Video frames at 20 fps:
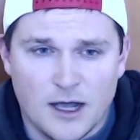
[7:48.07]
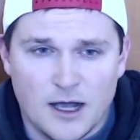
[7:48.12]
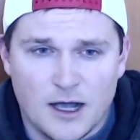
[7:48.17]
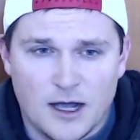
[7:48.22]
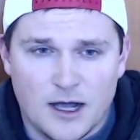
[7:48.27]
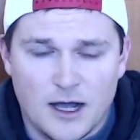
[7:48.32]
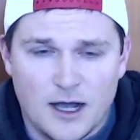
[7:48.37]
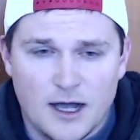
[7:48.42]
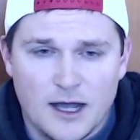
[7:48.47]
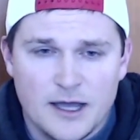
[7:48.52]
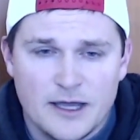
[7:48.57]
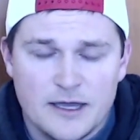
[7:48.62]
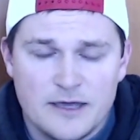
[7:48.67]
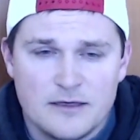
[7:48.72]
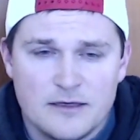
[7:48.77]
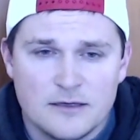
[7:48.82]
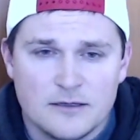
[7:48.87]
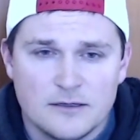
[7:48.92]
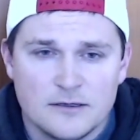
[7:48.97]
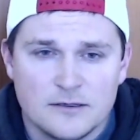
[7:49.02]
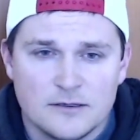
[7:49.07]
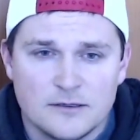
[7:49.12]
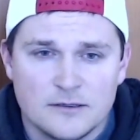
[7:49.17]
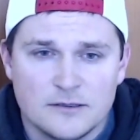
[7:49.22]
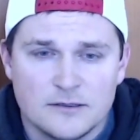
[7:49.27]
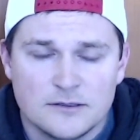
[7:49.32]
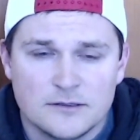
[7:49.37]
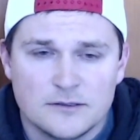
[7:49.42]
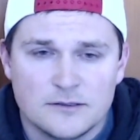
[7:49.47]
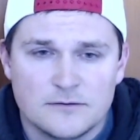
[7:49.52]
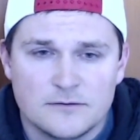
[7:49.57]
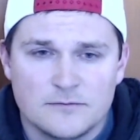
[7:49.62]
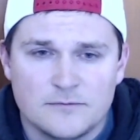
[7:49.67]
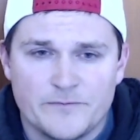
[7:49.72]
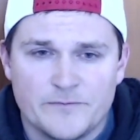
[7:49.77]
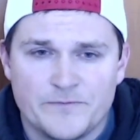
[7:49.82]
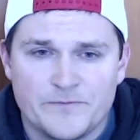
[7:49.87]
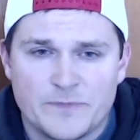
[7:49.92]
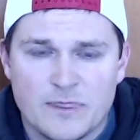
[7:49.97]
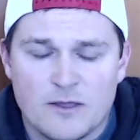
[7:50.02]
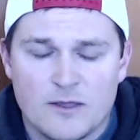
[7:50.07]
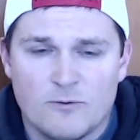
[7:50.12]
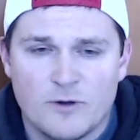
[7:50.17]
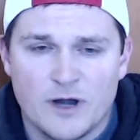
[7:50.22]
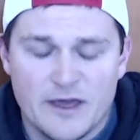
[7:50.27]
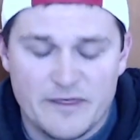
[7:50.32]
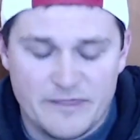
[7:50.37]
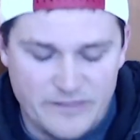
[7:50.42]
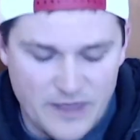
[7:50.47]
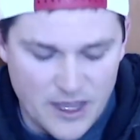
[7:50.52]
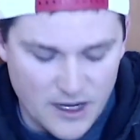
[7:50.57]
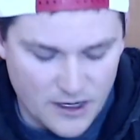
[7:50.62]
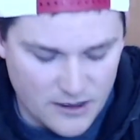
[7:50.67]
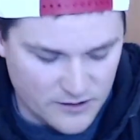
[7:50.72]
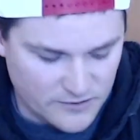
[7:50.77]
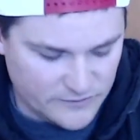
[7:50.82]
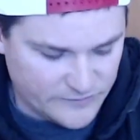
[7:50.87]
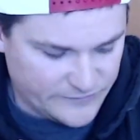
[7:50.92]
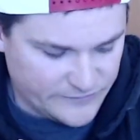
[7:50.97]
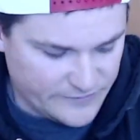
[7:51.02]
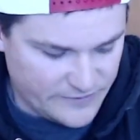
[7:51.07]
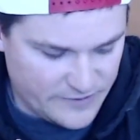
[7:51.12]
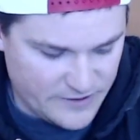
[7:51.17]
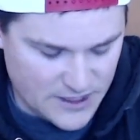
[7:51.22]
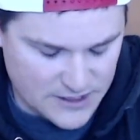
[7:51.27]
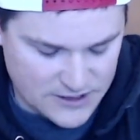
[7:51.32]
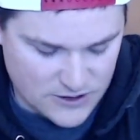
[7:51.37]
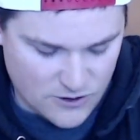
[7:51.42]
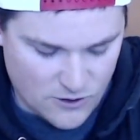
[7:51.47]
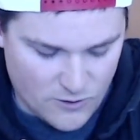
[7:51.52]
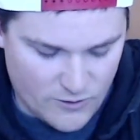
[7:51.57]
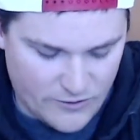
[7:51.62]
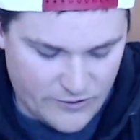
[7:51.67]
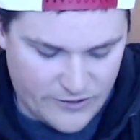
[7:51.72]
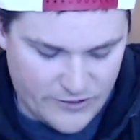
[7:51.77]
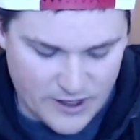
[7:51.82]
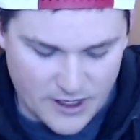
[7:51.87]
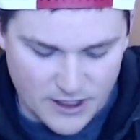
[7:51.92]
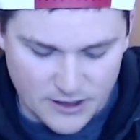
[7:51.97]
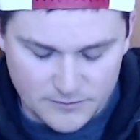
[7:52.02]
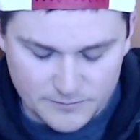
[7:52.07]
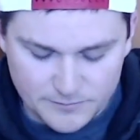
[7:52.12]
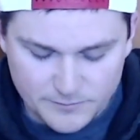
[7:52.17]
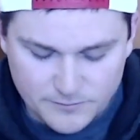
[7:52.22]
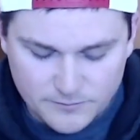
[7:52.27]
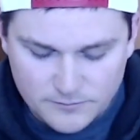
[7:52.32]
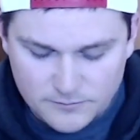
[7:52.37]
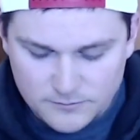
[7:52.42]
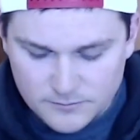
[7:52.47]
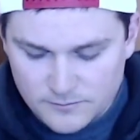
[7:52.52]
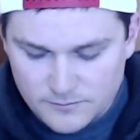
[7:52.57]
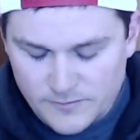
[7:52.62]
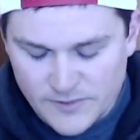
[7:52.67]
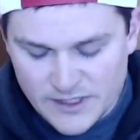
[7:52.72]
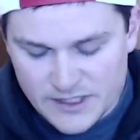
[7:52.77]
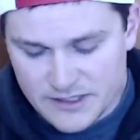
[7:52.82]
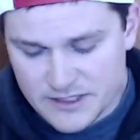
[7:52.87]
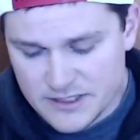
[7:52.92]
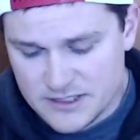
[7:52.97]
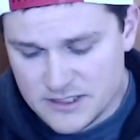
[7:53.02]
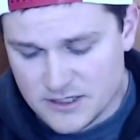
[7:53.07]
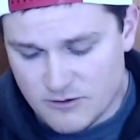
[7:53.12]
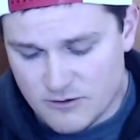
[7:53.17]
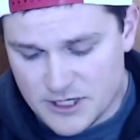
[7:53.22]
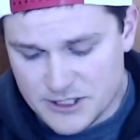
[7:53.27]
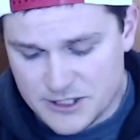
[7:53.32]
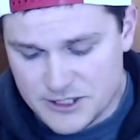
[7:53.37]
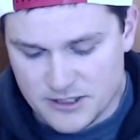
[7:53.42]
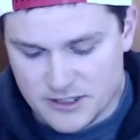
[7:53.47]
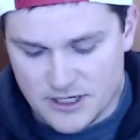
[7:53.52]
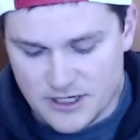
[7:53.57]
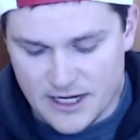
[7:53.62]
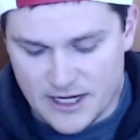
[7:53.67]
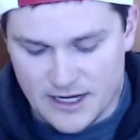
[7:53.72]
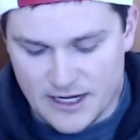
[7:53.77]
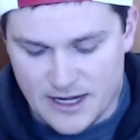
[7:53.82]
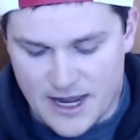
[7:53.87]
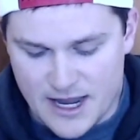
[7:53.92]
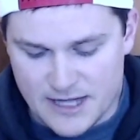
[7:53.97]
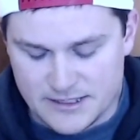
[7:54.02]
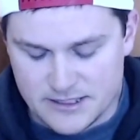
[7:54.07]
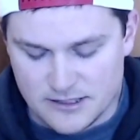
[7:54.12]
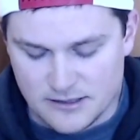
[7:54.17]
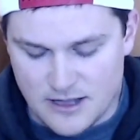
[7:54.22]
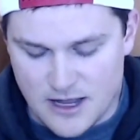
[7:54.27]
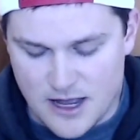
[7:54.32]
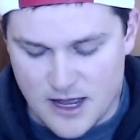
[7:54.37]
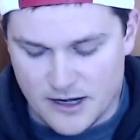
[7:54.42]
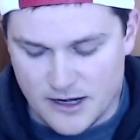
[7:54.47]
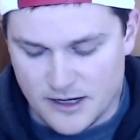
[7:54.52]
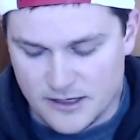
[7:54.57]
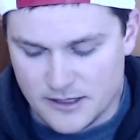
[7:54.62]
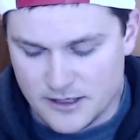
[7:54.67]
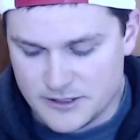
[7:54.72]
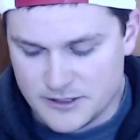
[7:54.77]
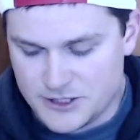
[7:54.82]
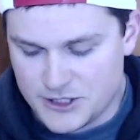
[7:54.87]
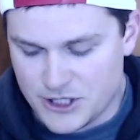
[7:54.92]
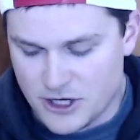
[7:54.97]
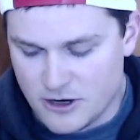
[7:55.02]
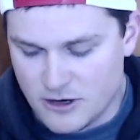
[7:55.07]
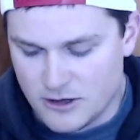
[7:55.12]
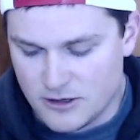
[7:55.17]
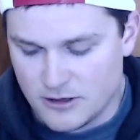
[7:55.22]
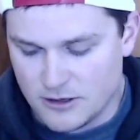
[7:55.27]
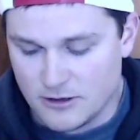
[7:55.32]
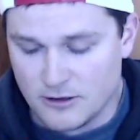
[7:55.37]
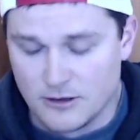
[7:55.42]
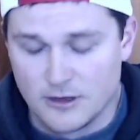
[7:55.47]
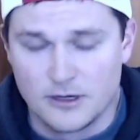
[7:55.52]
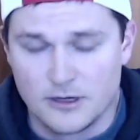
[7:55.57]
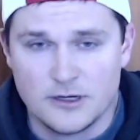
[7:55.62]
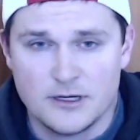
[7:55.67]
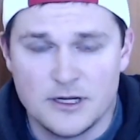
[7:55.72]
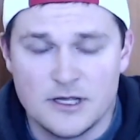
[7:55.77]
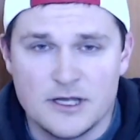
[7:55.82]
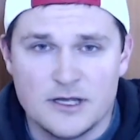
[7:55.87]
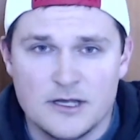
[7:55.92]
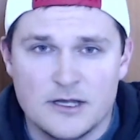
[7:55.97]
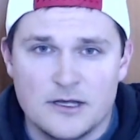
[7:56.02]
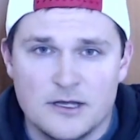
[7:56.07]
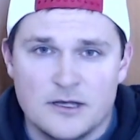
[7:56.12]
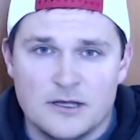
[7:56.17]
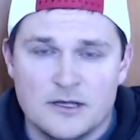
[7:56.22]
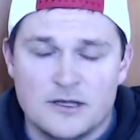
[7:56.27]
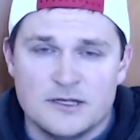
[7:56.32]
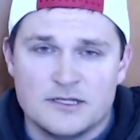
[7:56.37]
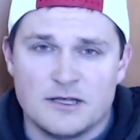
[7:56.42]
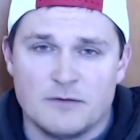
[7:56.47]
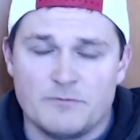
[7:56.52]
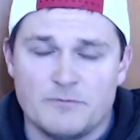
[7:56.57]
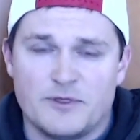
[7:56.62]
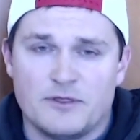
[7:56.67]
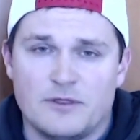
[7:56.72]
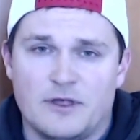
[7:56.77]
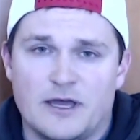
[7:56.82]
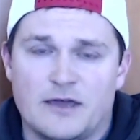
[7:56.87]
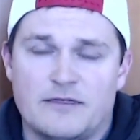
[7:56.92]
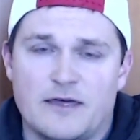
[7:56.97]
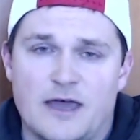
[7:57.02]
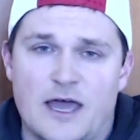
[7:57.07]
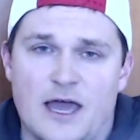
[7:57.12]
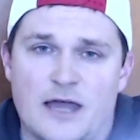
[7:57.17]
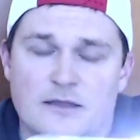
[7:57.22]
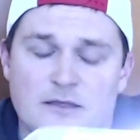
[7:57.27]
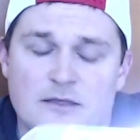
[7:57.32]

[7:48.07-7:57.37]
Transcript: When I think of this whole thing, and this is a question that I get asked a lot on a charter or something like that,